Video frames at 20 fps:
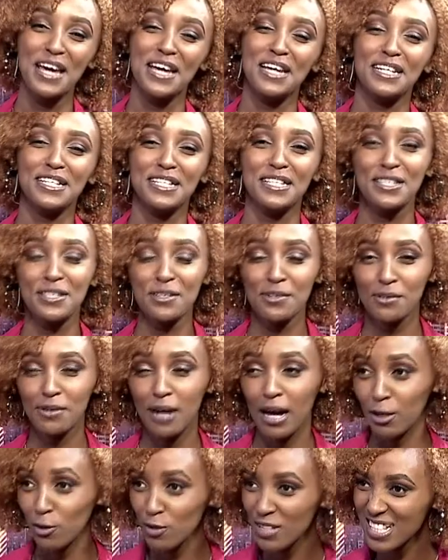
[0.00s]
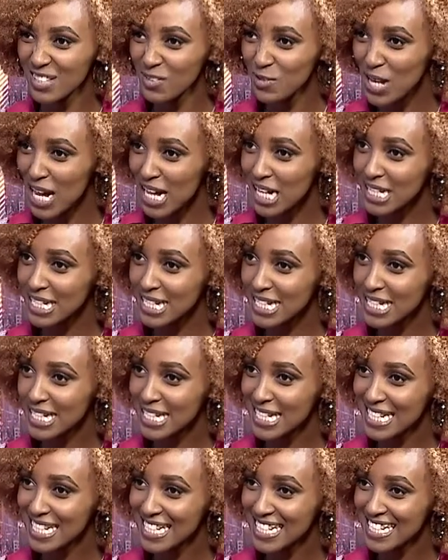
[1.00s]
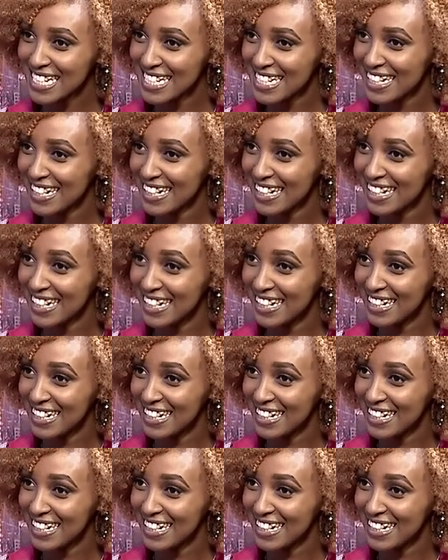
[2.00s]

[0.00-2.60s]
Yeah. So, are you students? No.